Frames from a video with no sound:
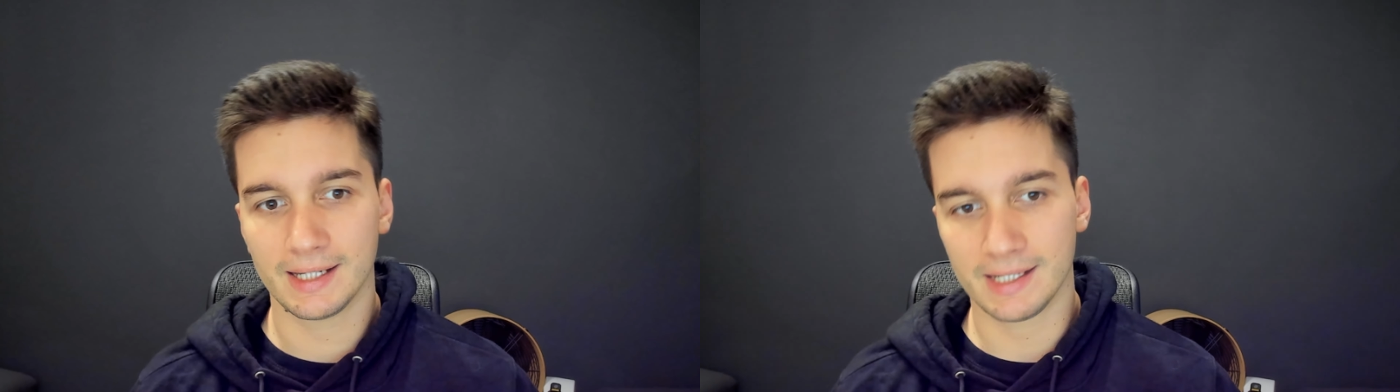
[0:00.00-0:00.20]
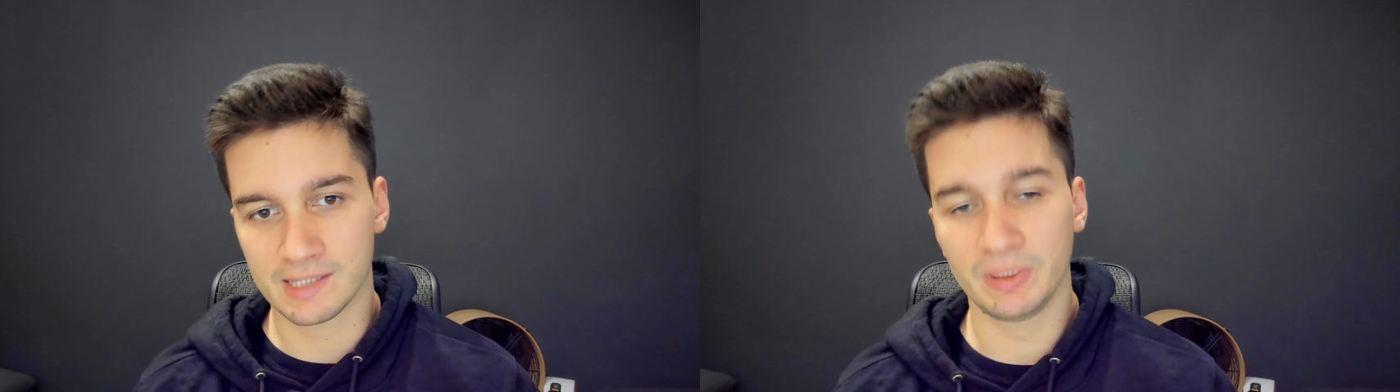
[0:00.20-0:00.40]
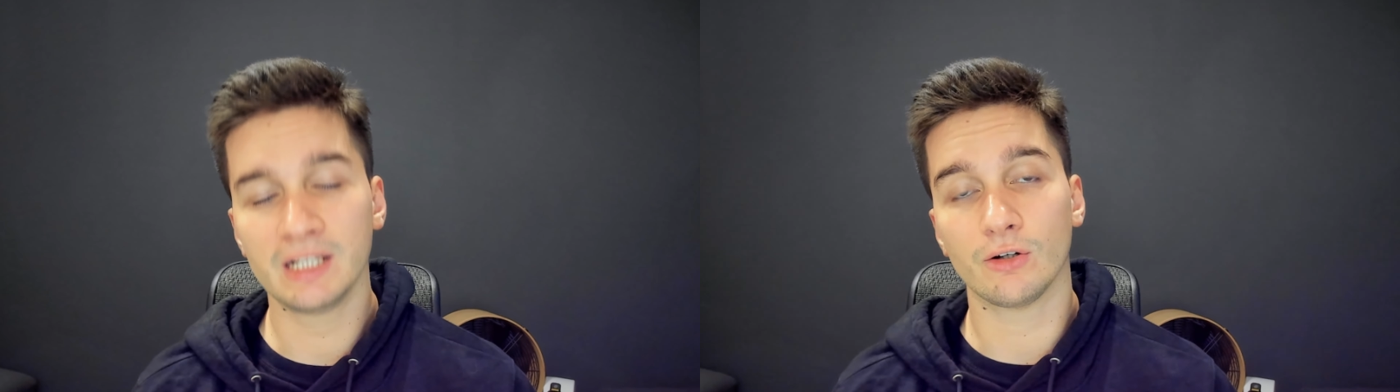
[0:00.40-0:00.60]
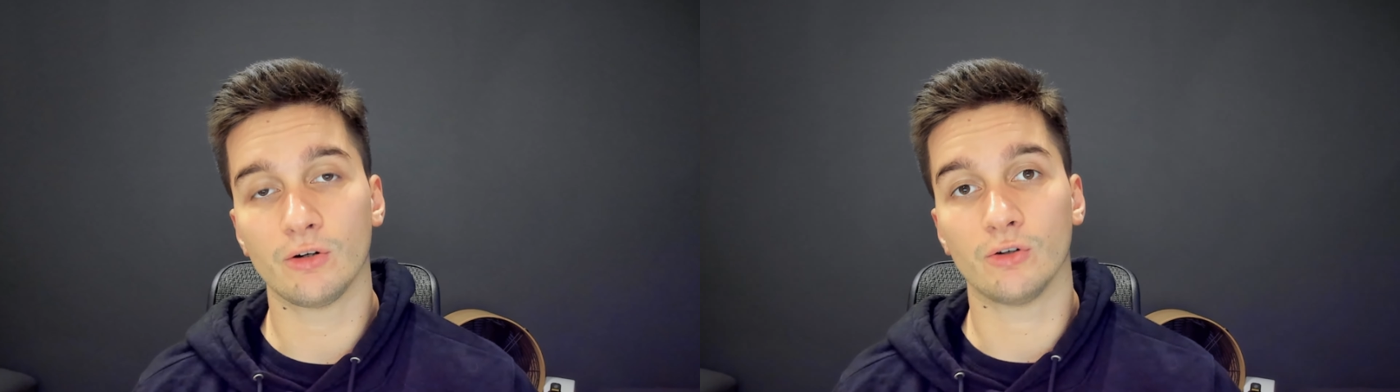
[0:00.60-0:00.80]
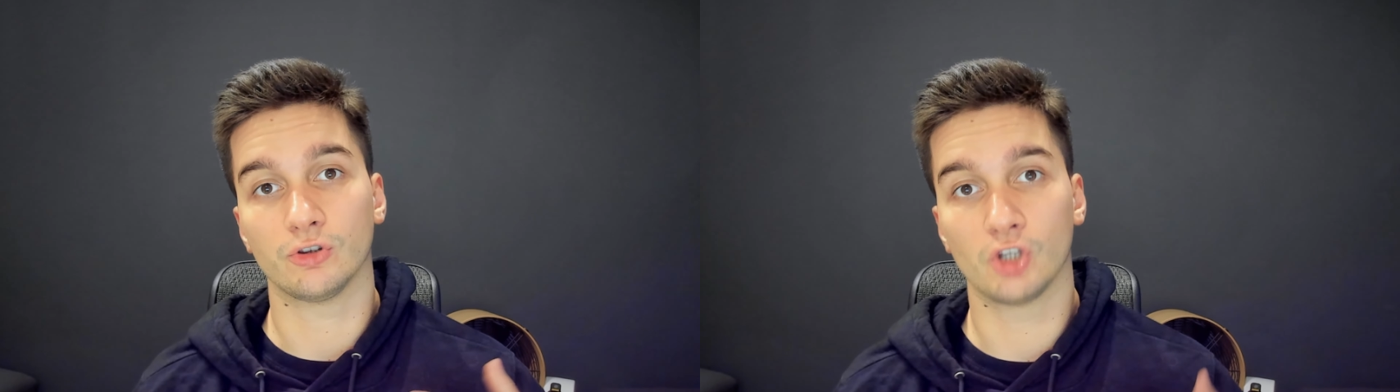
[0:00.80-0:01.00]
It's built
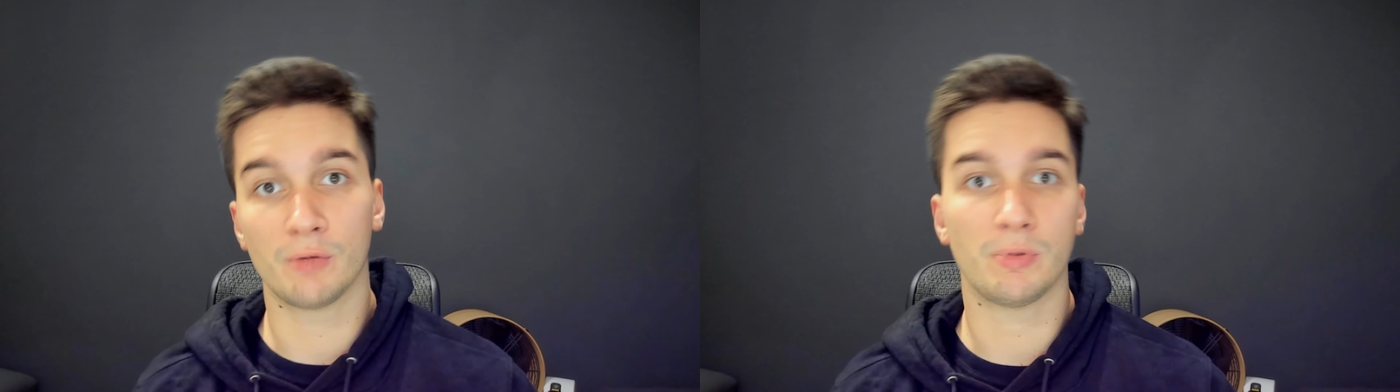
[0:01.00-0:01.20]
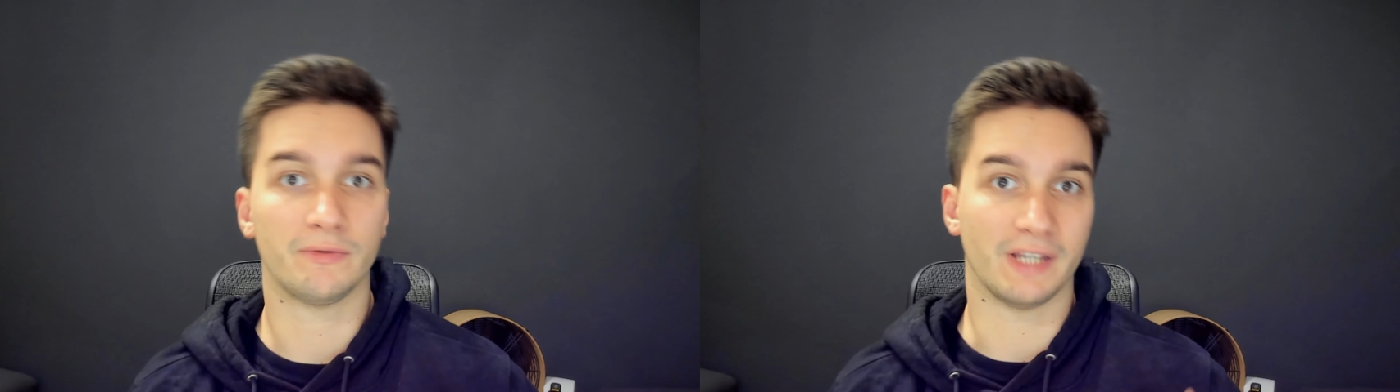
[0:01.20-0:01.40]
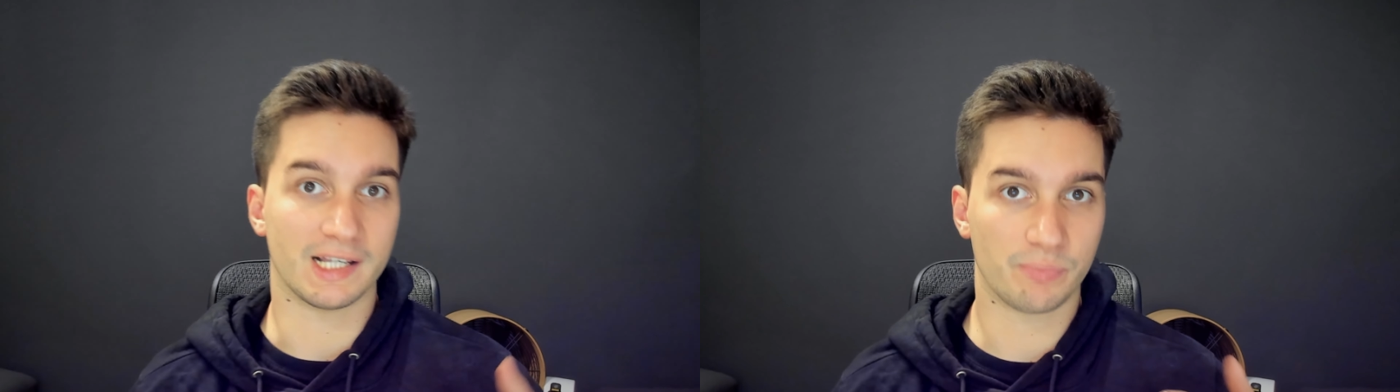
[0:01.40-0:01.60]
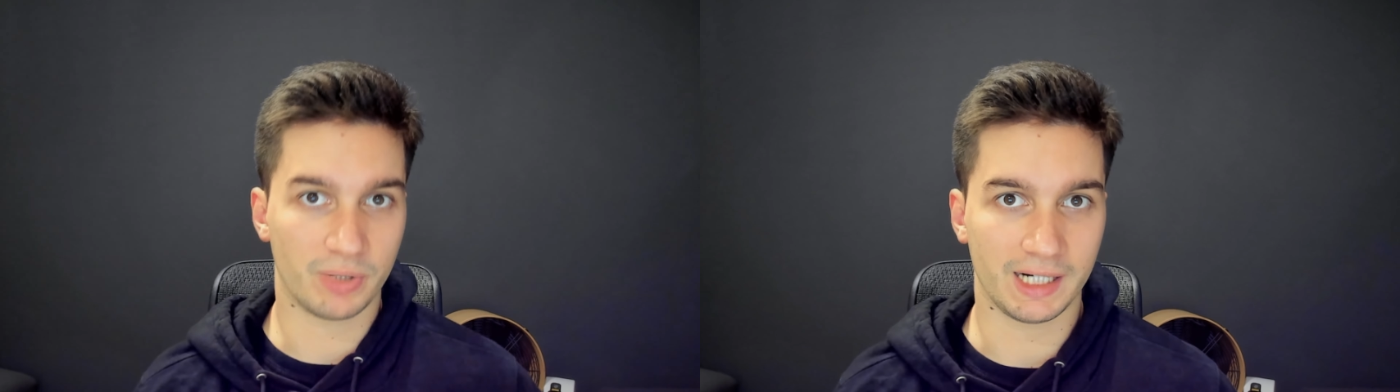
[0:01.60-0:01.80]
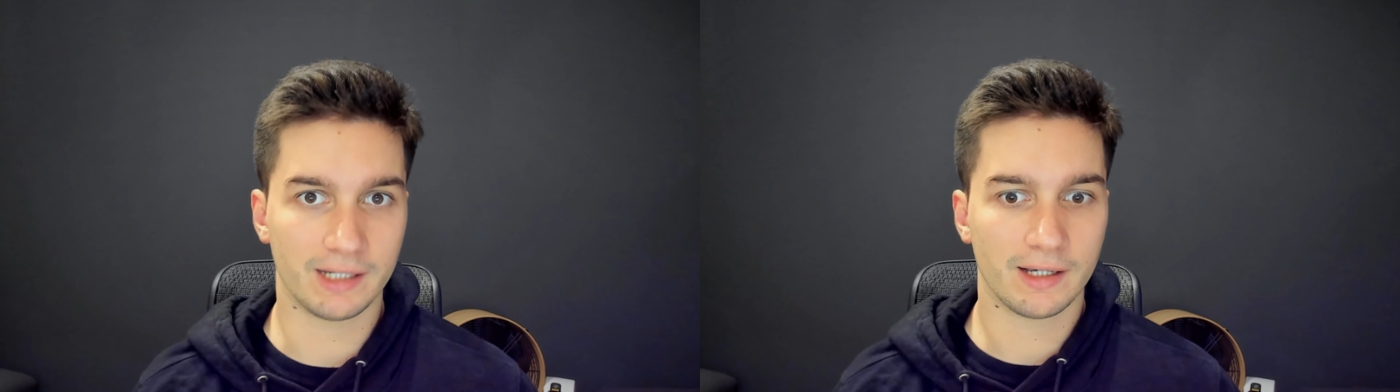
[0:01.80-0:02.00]
on top of the
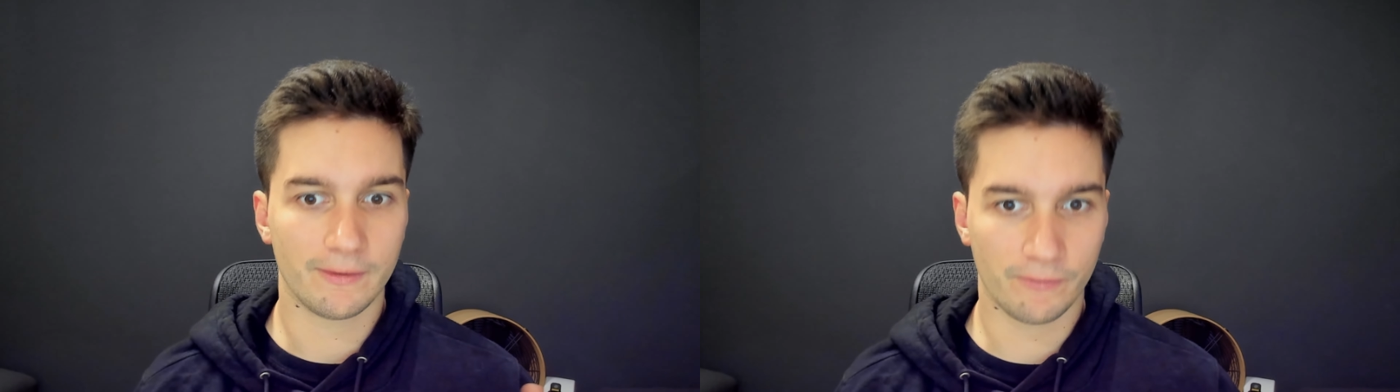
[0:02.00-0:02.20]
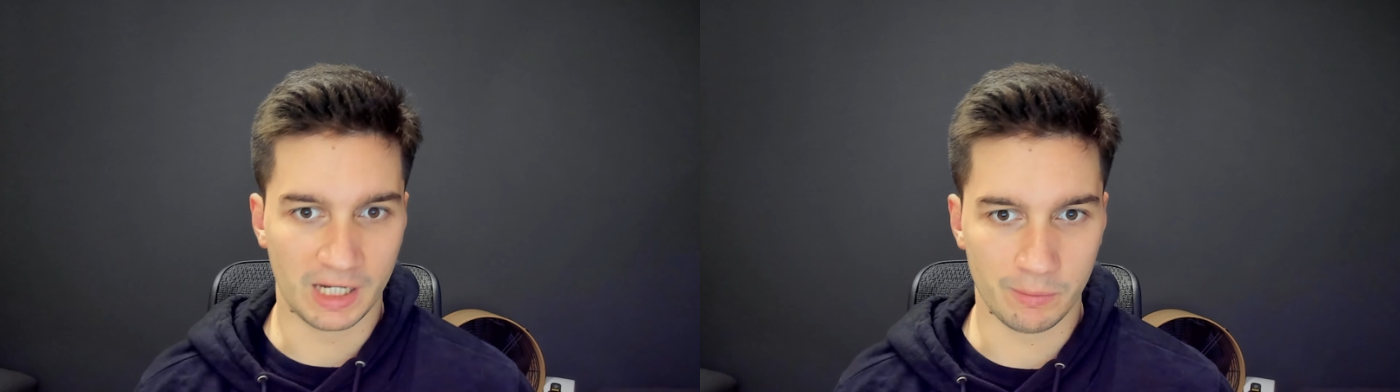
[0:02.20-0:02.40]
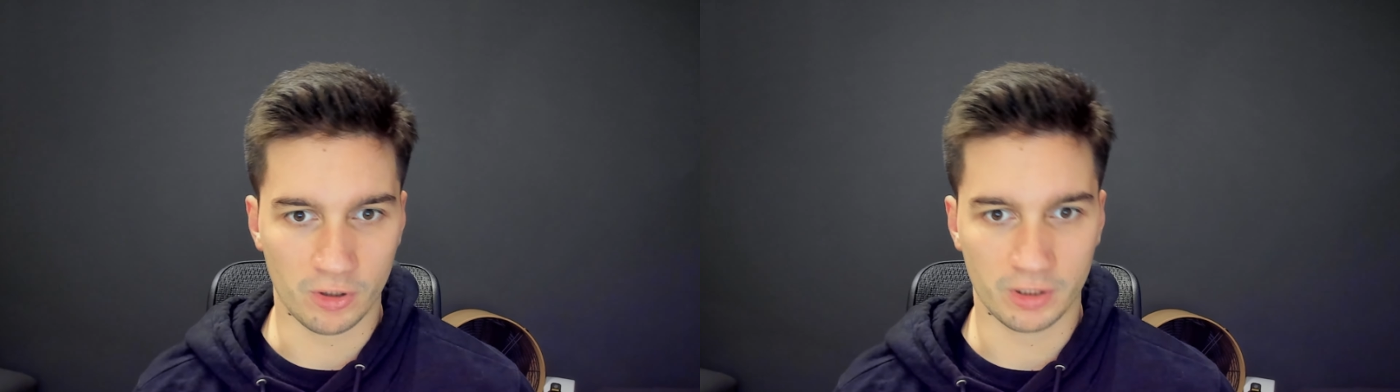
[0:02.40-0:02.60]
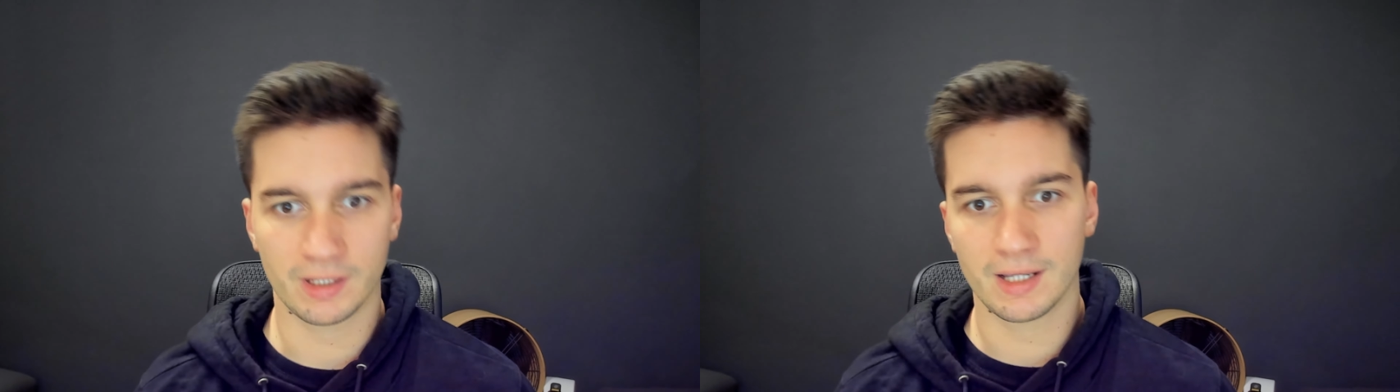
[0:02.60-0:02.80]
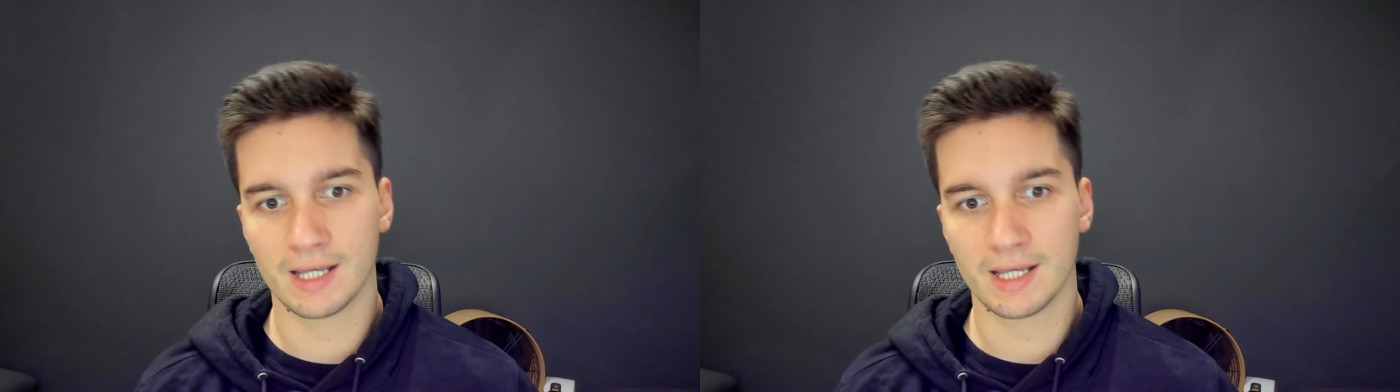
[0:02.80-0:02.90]
Spring framework,